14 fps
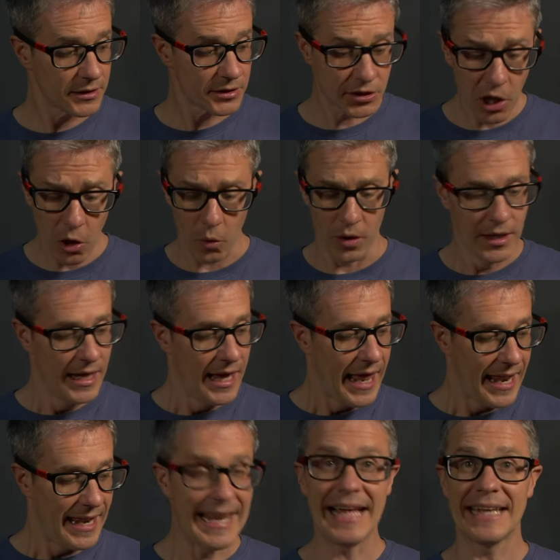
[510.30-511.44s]
So
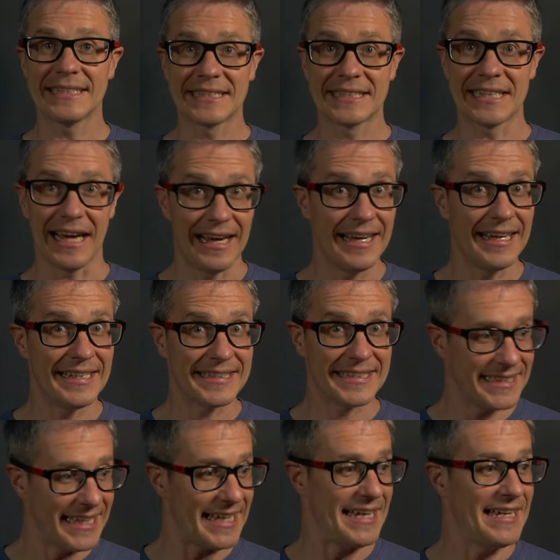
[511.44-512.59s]
let's
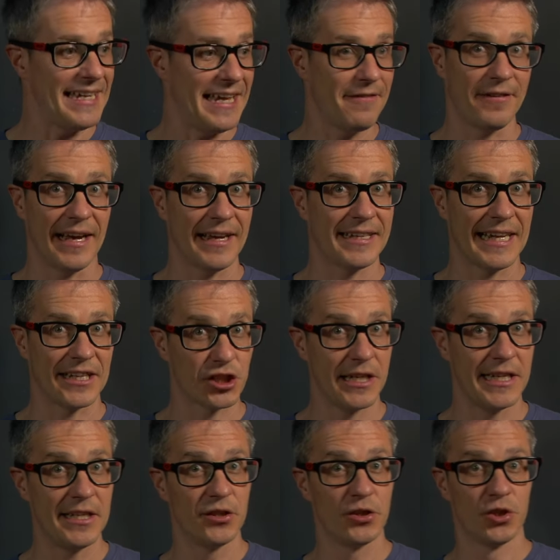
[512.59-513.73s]
see if I can
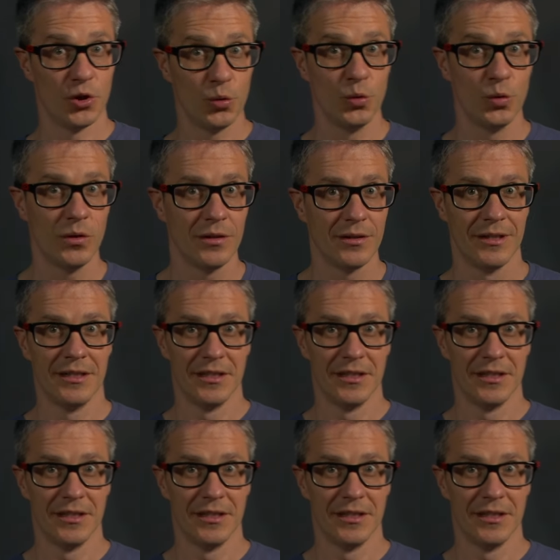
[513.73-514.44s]
actually do